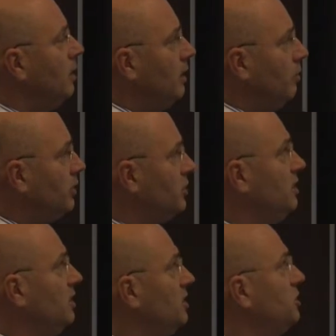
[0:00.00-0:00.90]
And what's
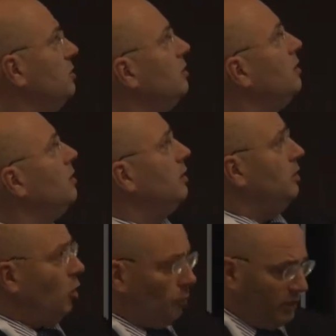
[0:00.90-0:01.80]
in this?
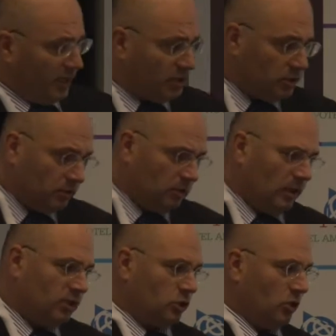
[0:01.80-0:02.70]
The objects
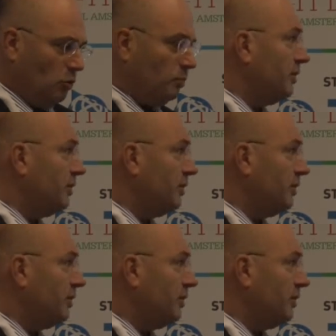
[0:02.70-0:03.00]
has cone